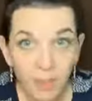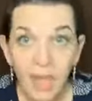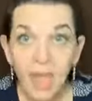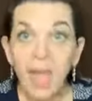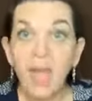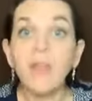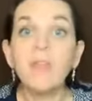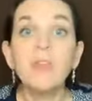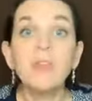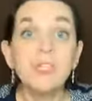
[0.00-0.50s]

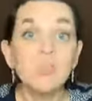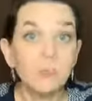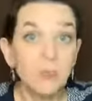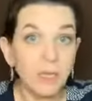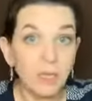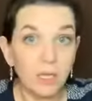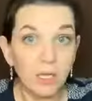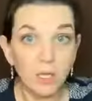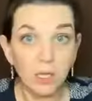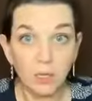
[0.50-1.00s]
path has
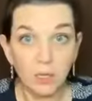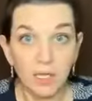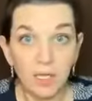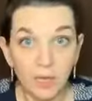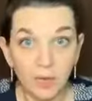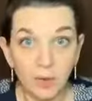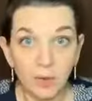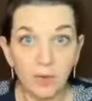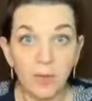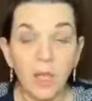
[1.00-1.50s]
been
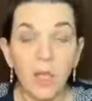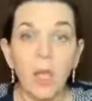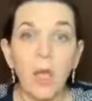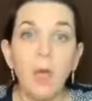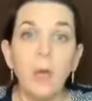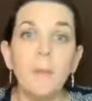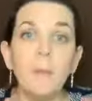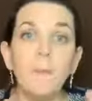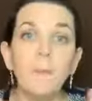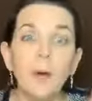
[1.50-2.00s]
cleared,
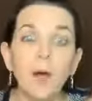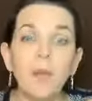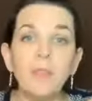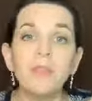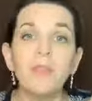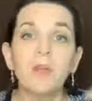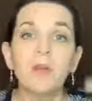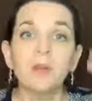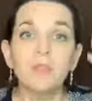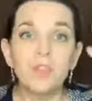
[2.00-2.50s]

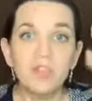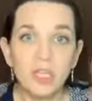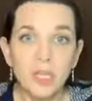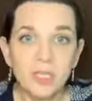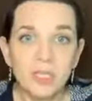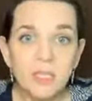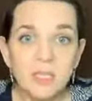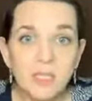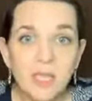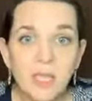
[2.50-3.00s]
but there are
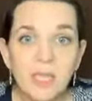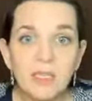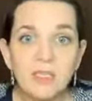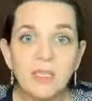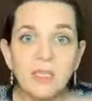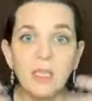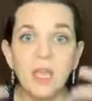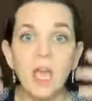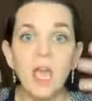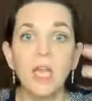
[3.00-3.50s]
just things
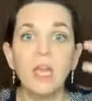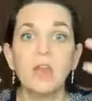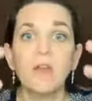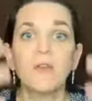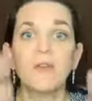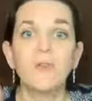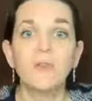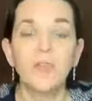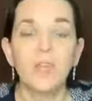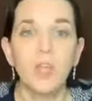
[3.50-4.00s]
that kind
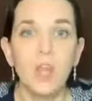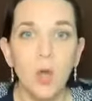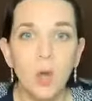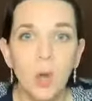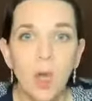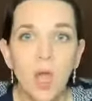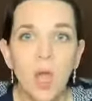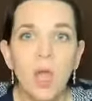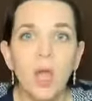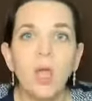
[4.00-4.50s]
of, you
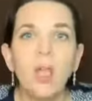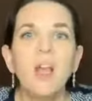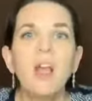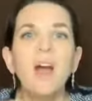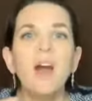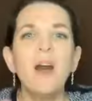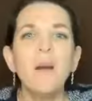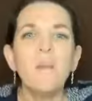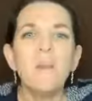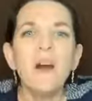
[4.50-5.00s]
know,
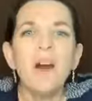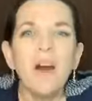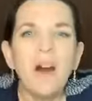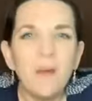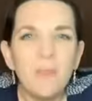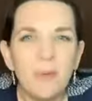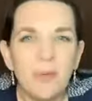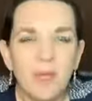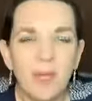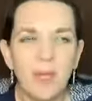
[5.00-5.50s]
come
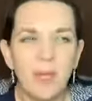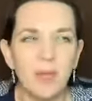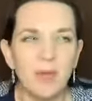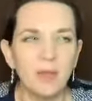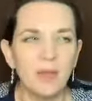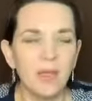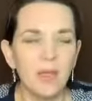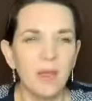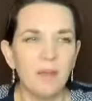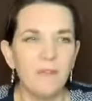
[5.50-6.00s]
up
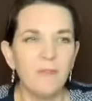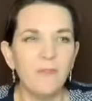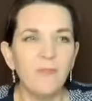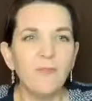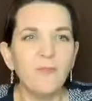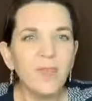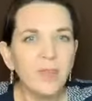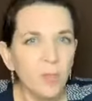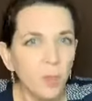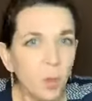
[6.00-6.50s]
and
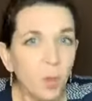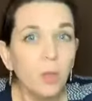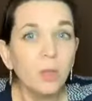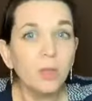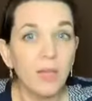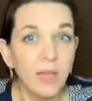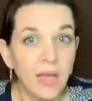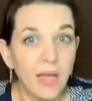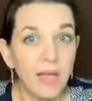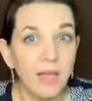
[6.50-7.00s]
feel
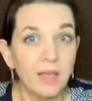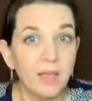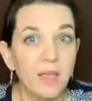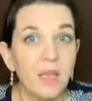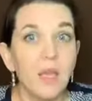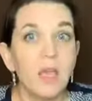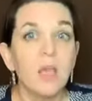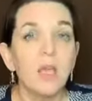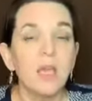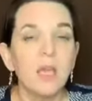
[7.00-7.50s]
like
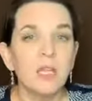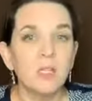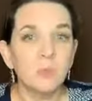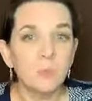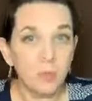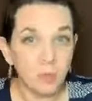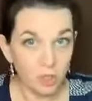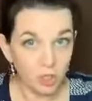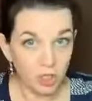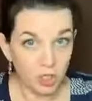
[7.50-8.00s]
it's
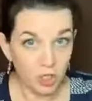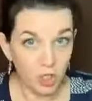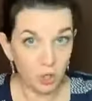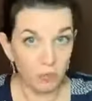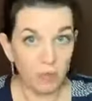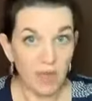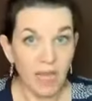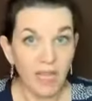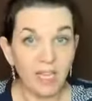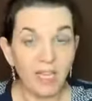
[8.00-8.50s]
pushing you
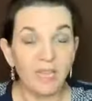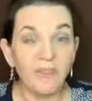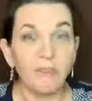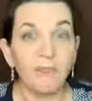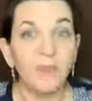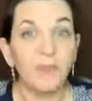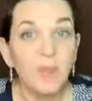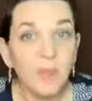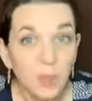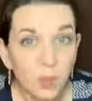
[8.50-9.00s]
back. It
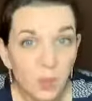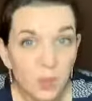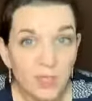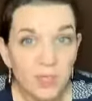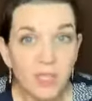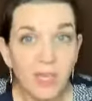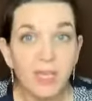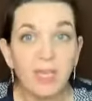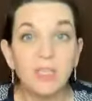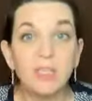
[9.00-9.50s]

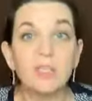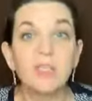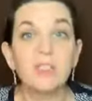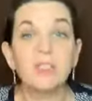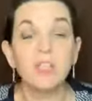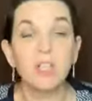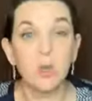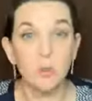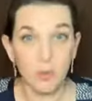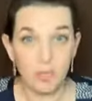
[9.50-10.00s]
feels like it's
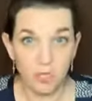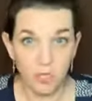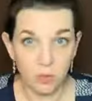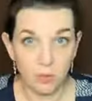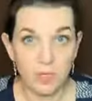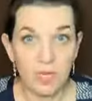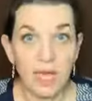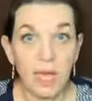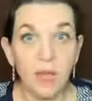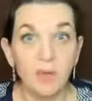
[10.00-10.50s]
slowing you
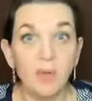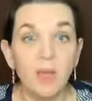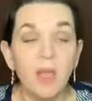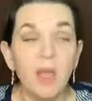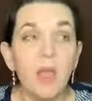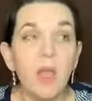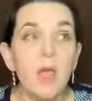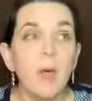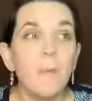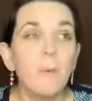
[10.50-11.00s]
down,
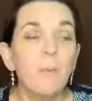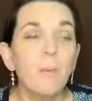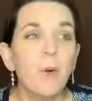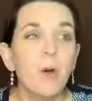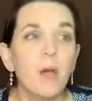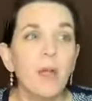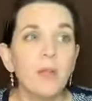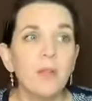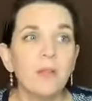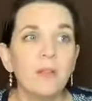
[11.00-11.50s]

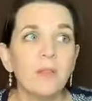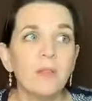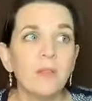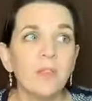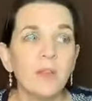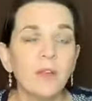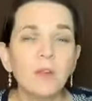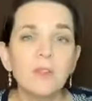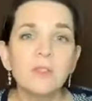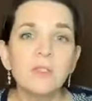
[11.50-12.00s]
but
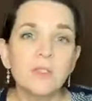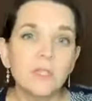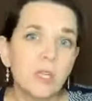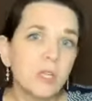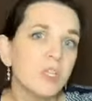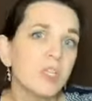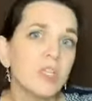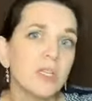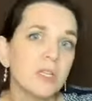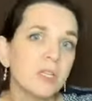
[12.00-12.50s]
there is
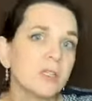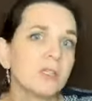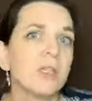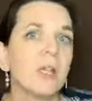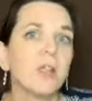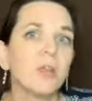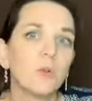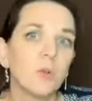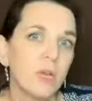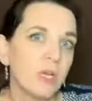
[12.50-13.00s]
such an
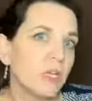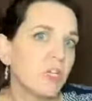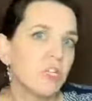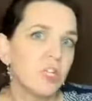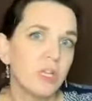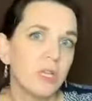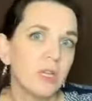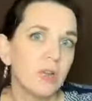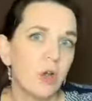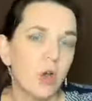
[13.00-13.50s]

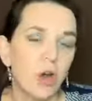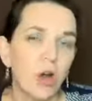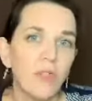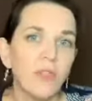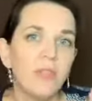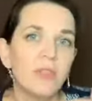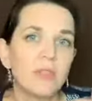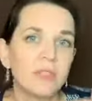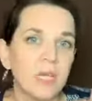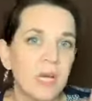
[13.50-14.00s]
acceleration
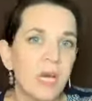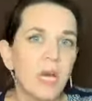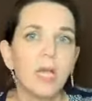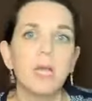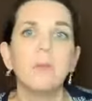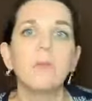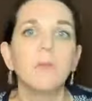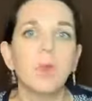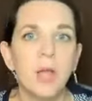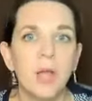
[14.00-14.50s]
on the
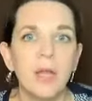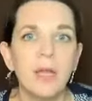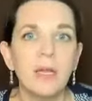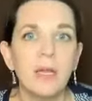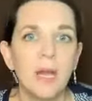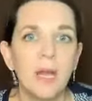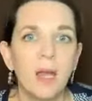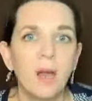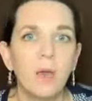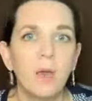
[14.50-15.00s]
time right
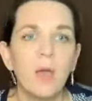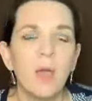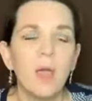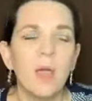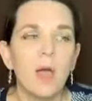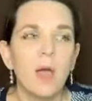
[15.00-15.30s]
now,